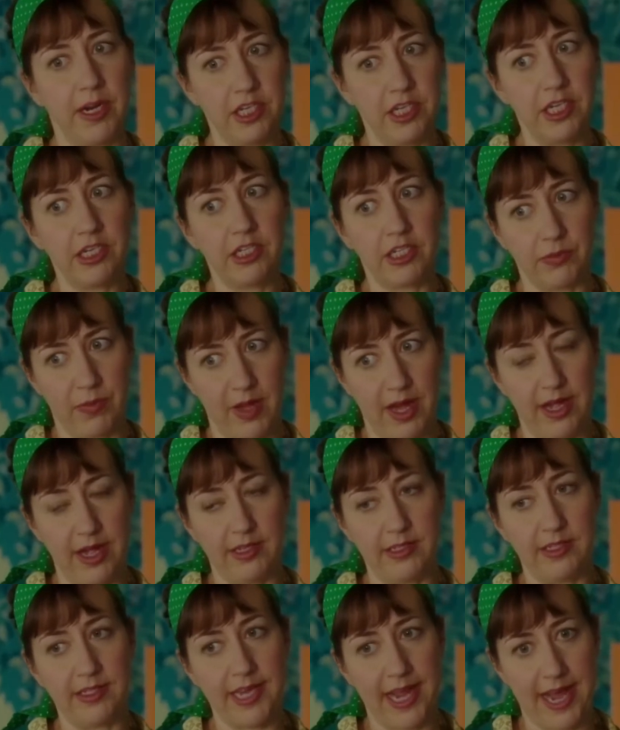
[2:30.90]
Marcia
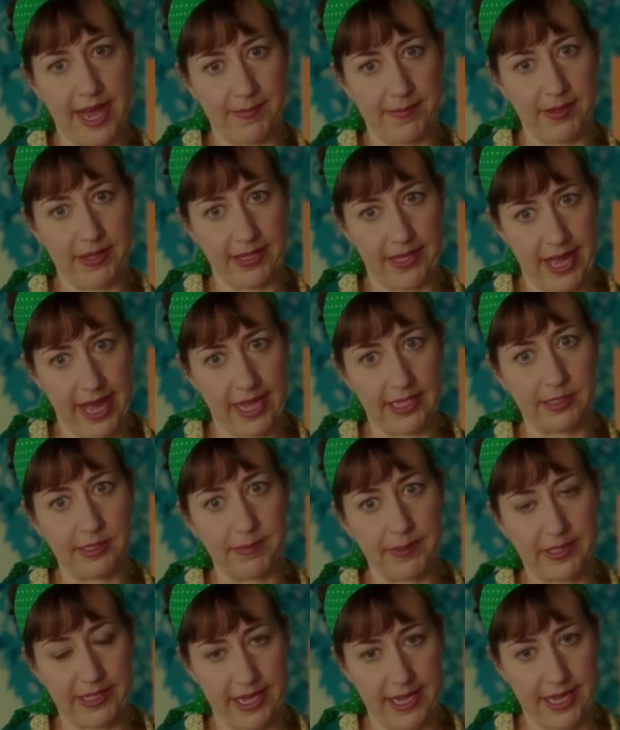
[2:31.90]
Swan's Tabby Cat
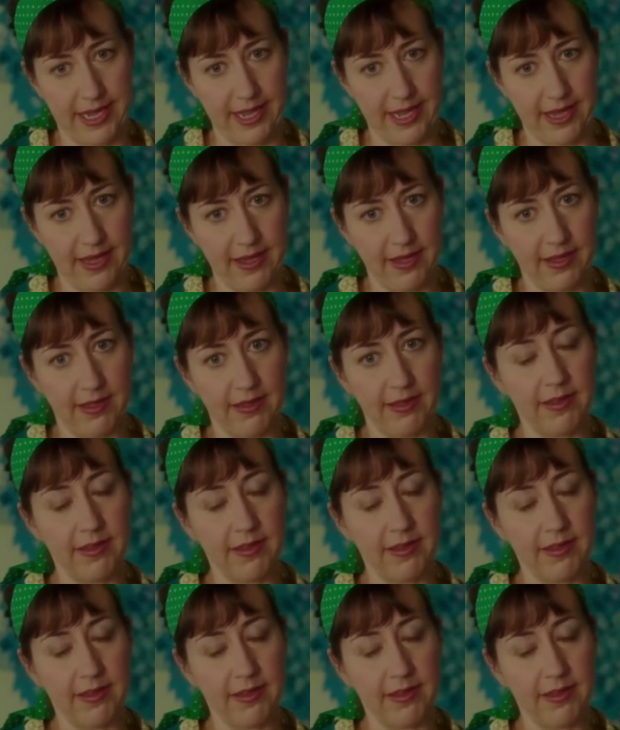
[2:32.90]
Spaghetti